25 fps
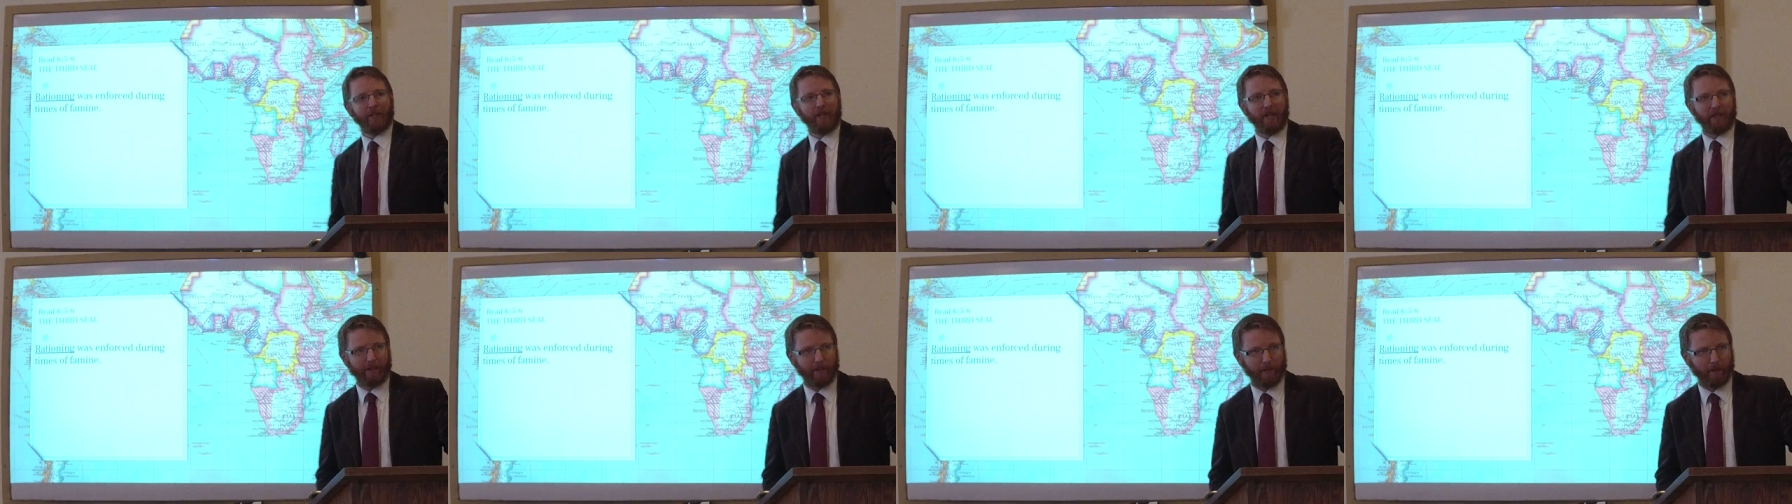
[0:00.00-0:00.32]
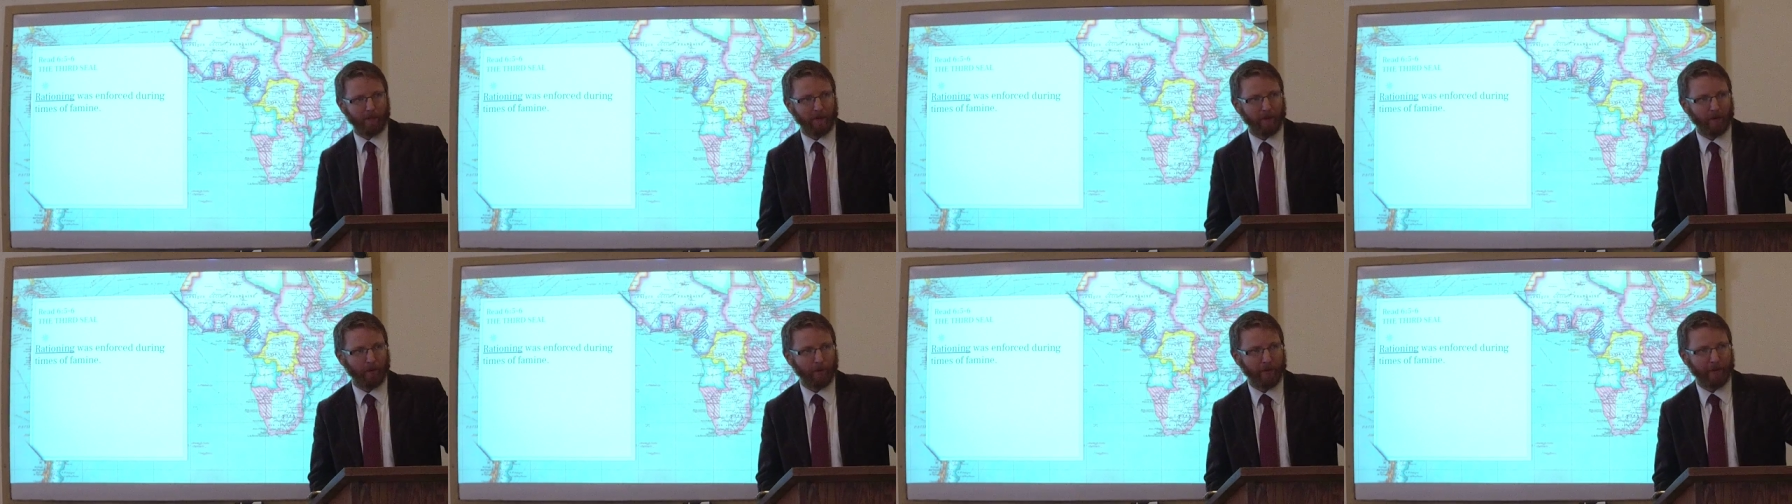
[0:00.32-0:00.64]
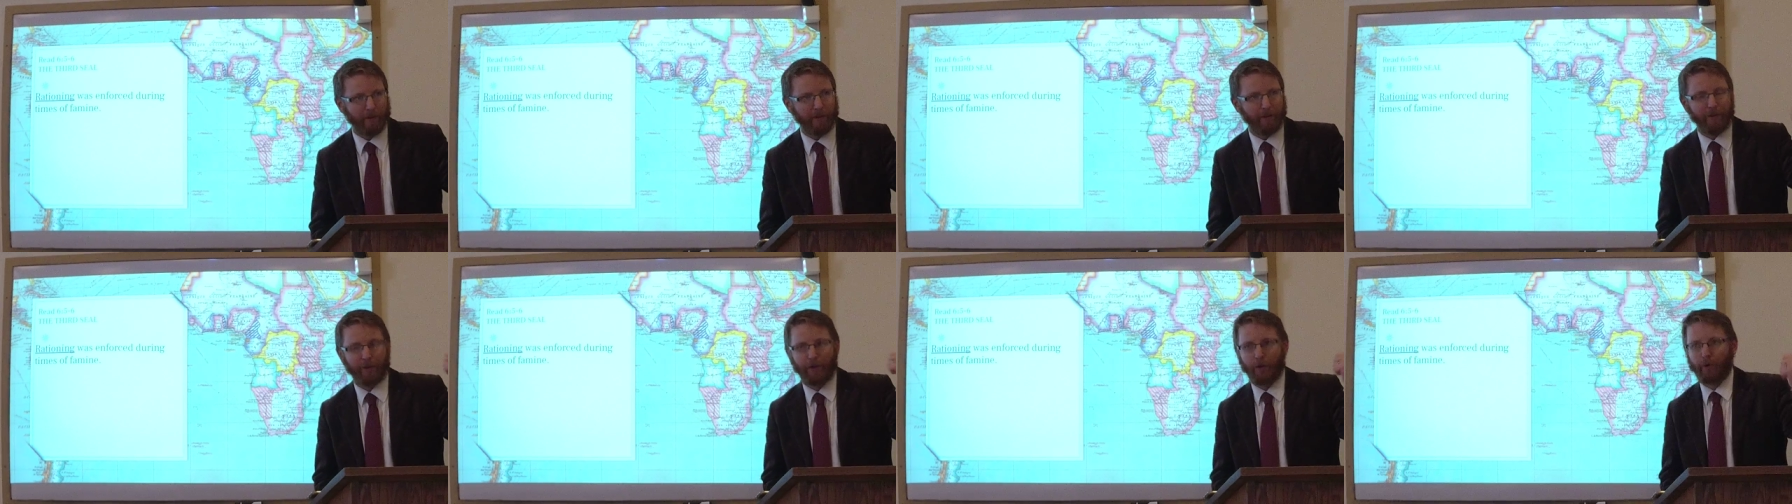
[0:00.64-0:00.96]
Testament with
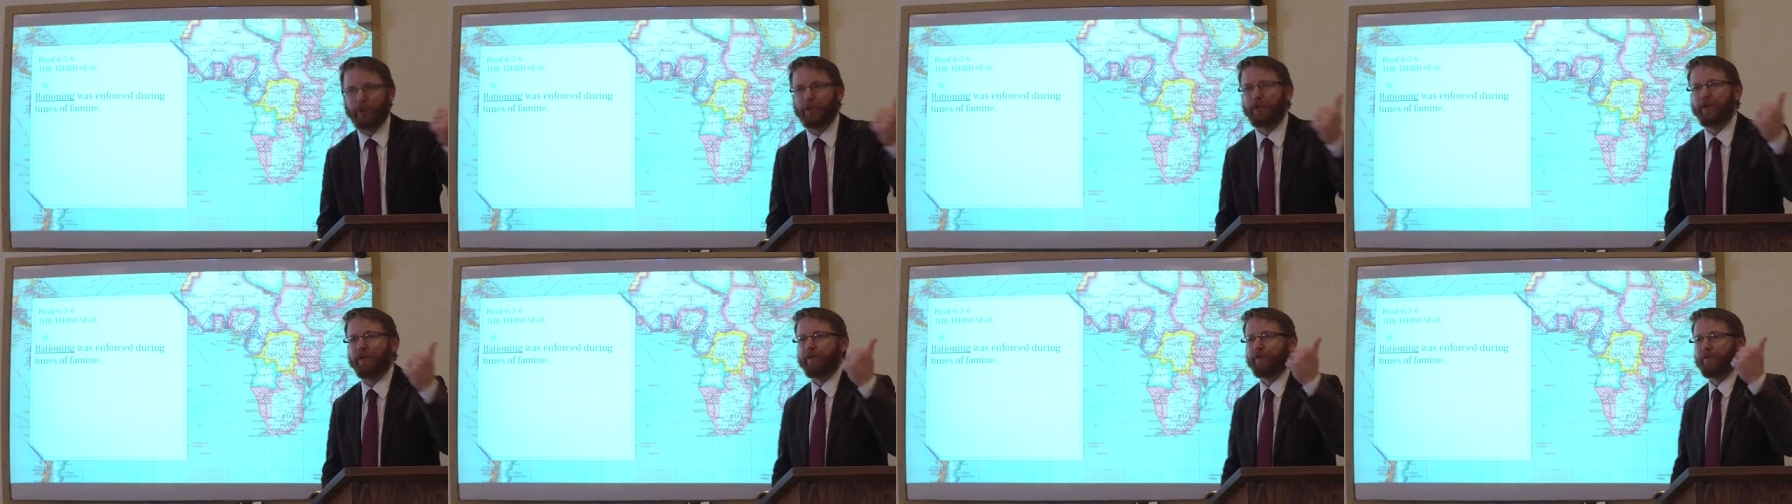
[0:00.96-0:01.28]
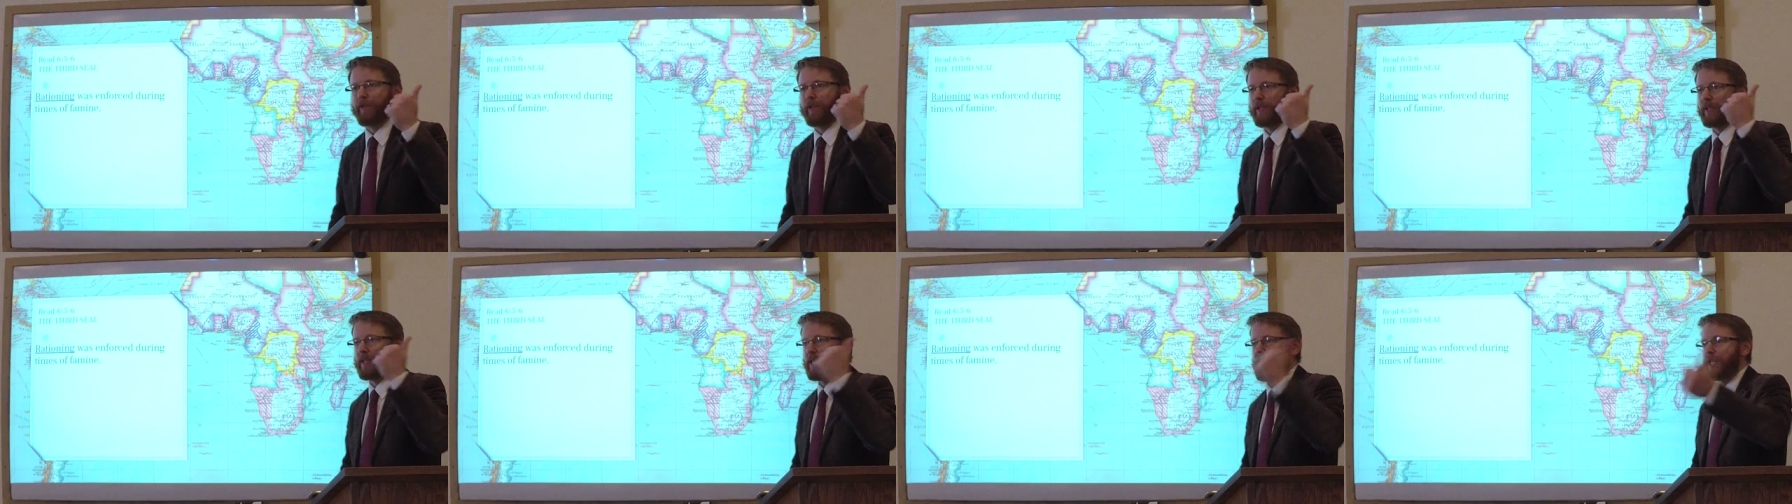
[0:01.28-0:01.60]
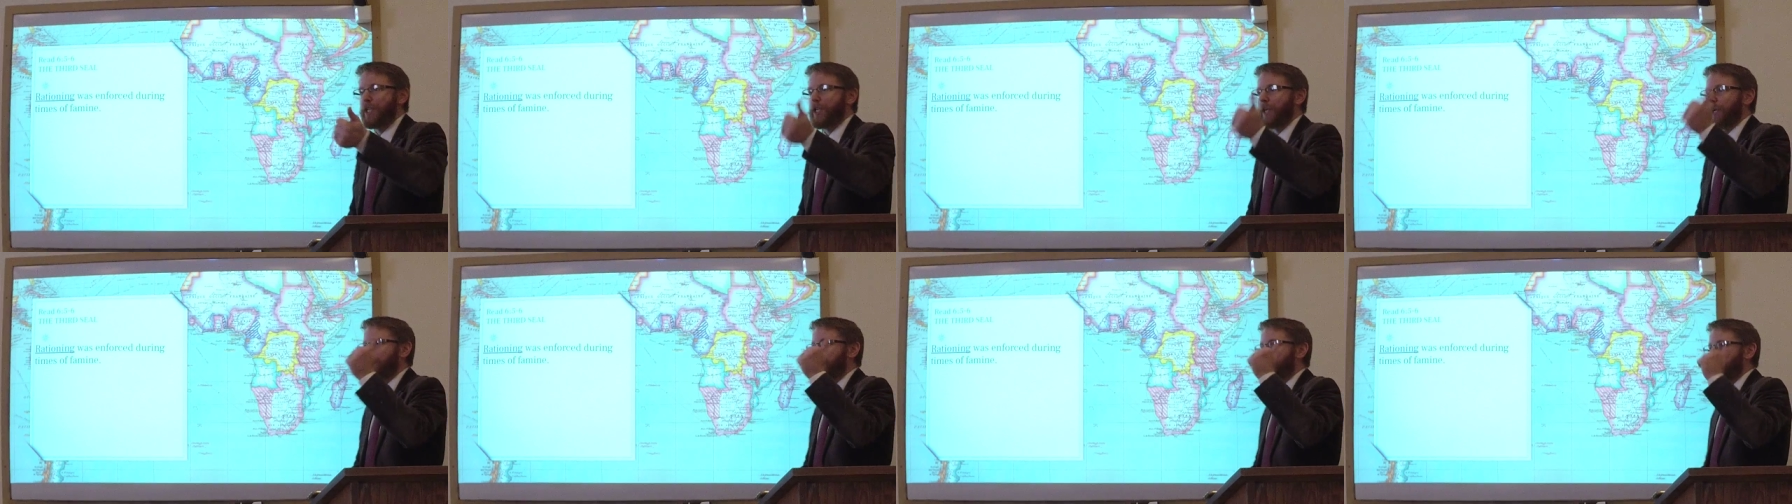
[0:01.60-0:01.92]
Joseph in
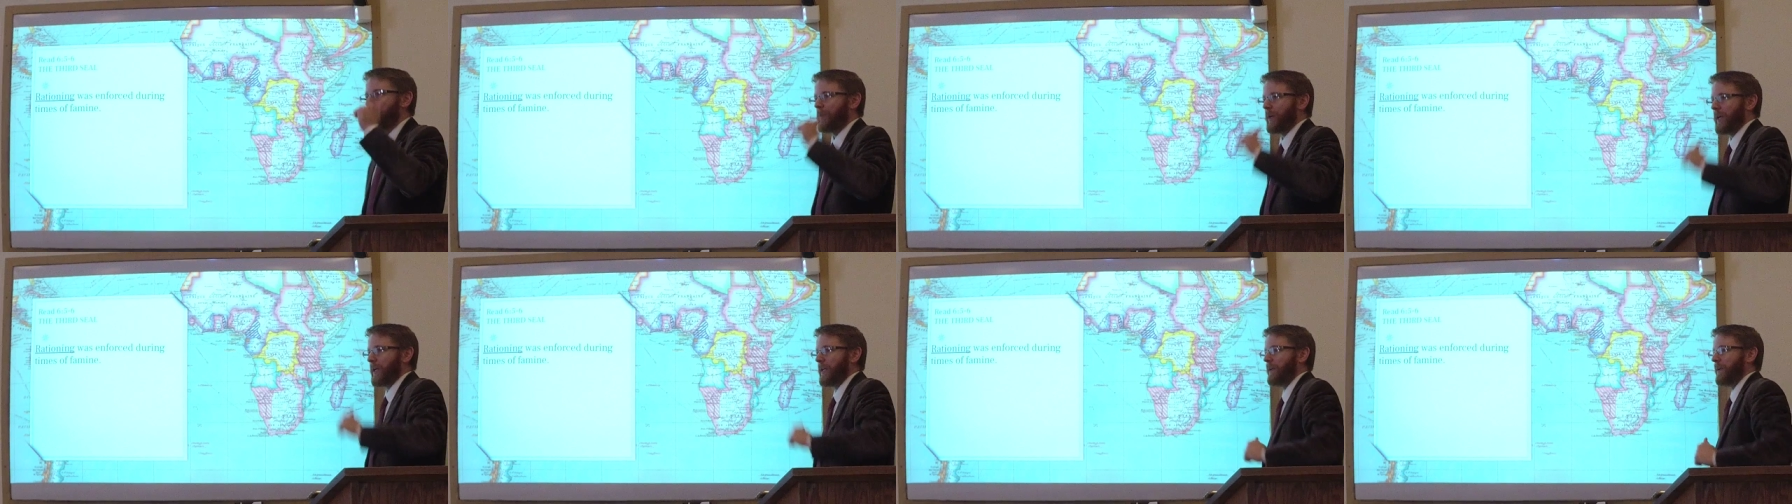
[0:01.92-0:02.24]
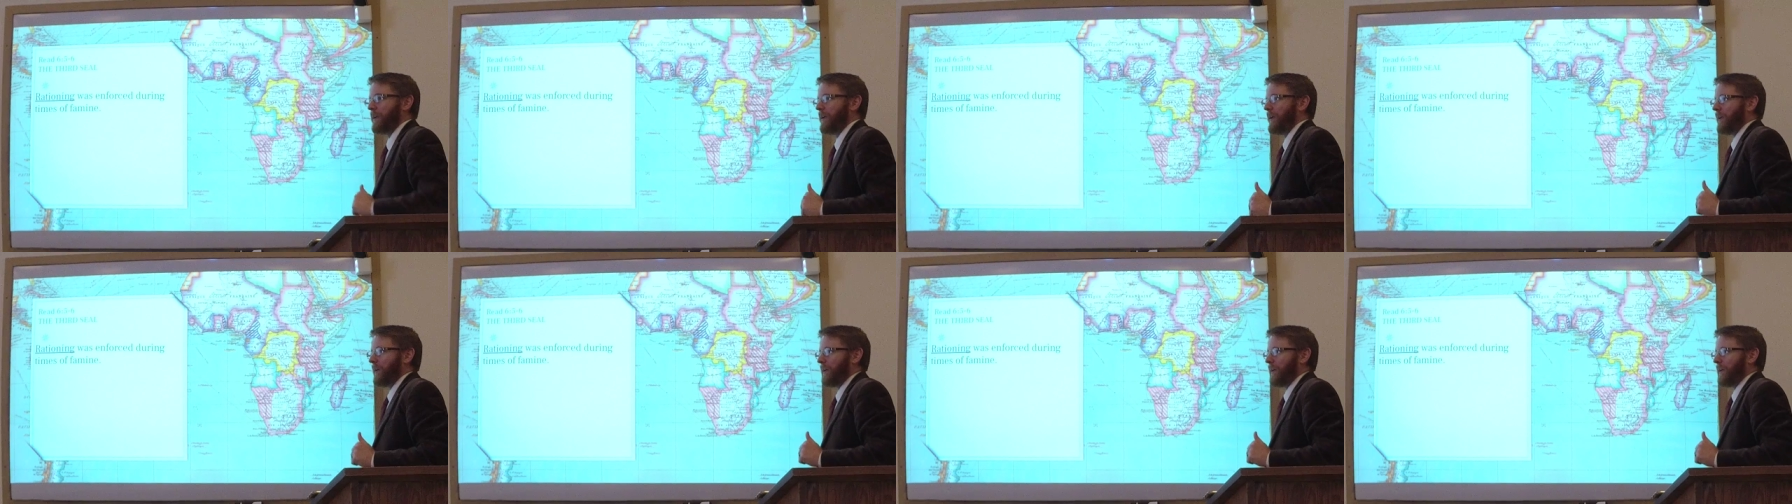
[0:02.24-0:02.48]
Egypt, right?